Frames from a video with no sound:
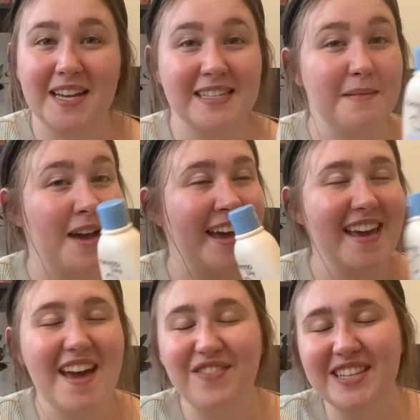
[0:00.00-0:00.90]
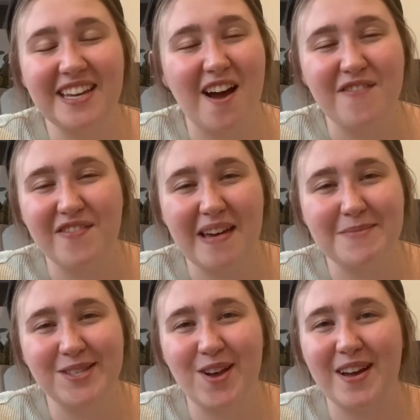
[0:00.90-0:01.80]
buy everything off of
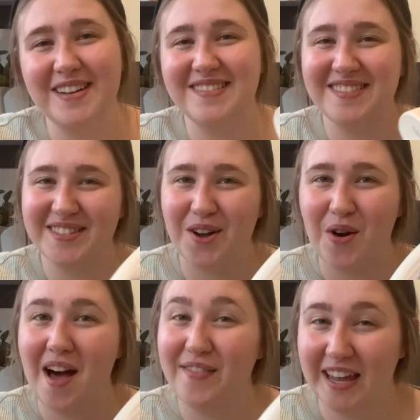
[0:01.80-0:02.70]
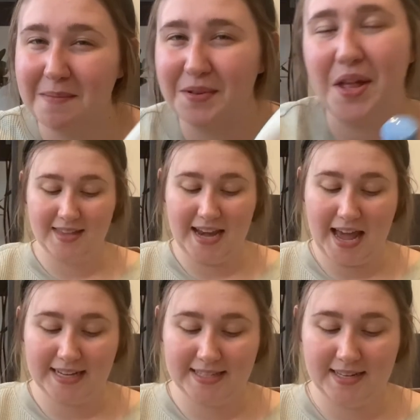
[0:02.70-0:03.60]
Amazon, so I'll link it below.
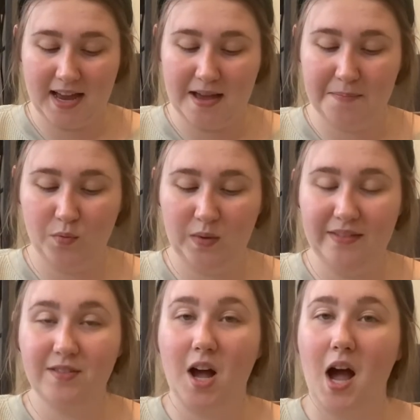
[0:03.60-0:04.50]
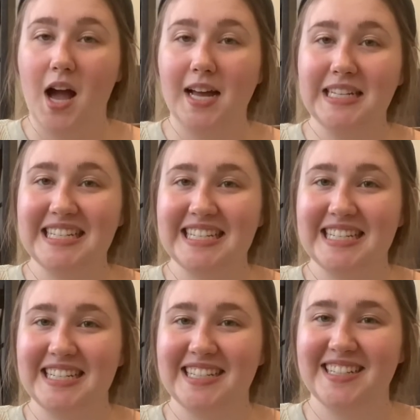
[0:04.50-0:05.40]
Next up, we've got
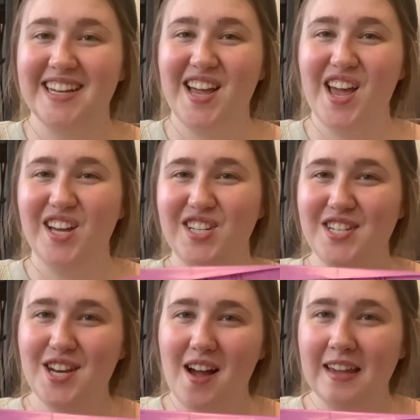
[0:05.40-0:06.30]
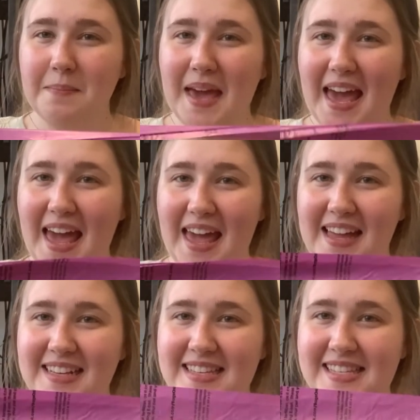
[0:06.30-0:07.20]
Doggie
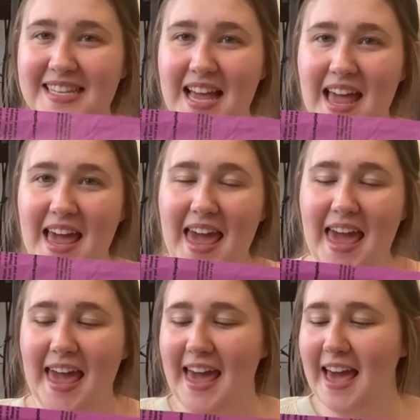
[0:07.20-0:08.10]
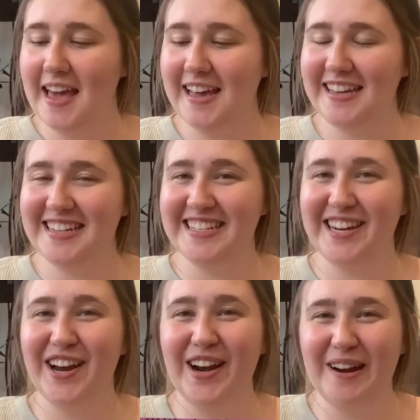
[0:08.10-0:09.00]
Bags, and
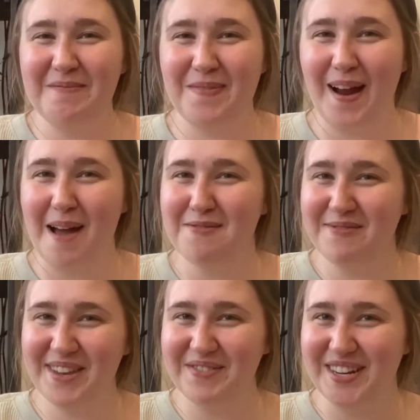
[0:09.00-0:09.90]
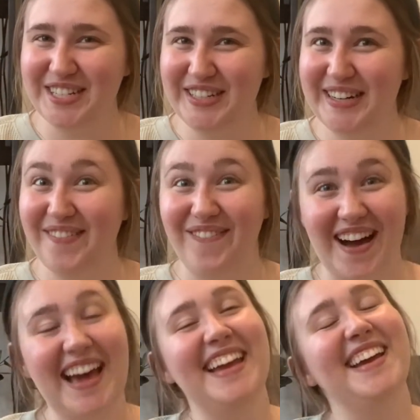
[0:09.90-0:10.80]
you're probably wondering, why